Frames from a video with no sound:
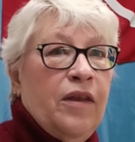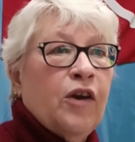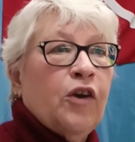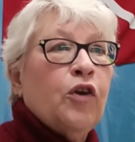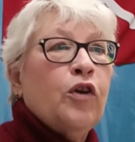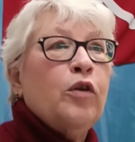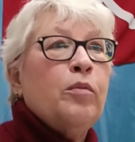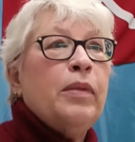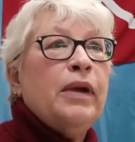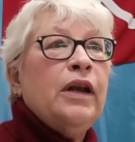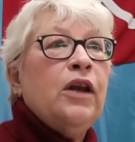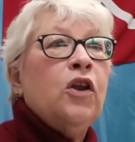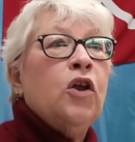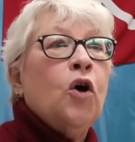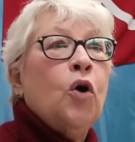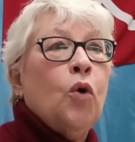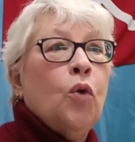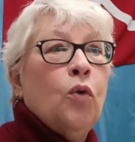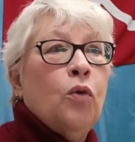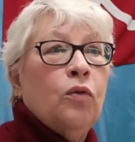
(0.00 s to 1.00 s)
They're going to be
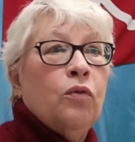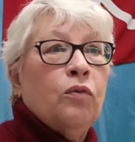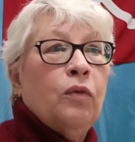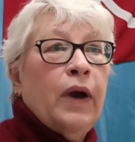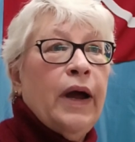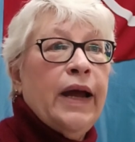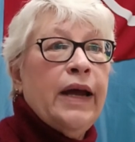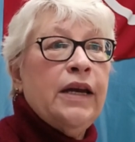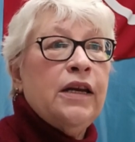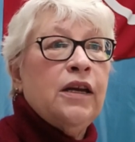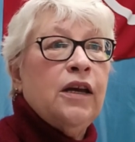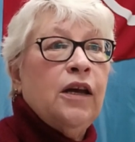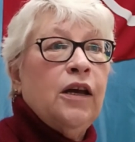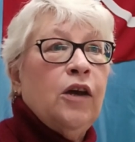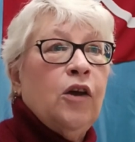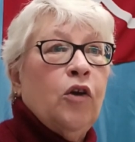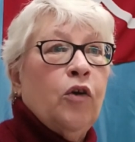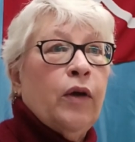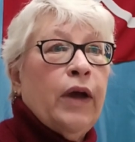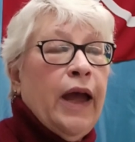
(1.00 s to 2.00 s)
low, right?
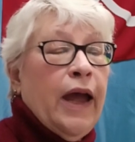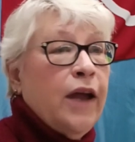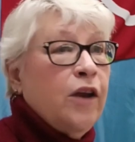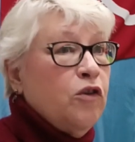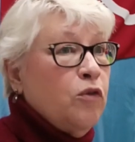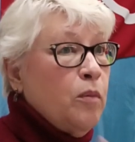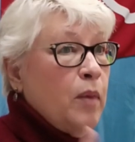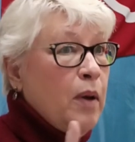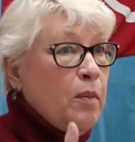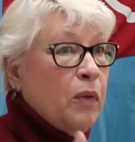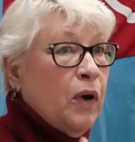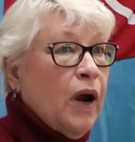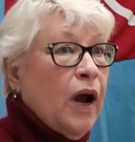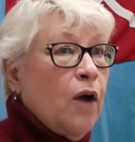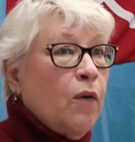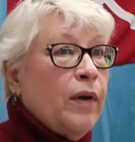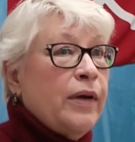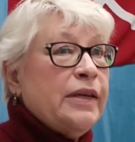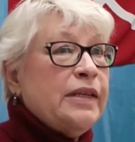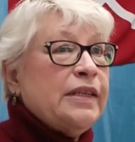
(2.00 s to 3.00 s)
Okay, remember
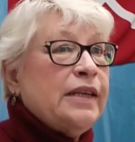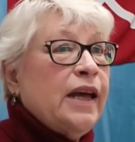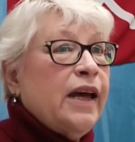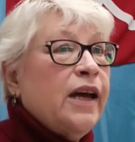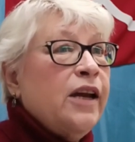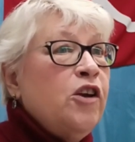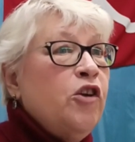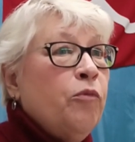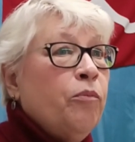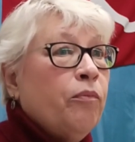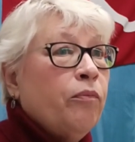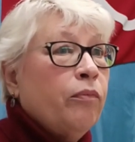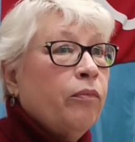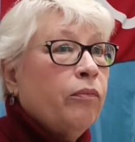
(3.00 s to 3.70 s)
how I said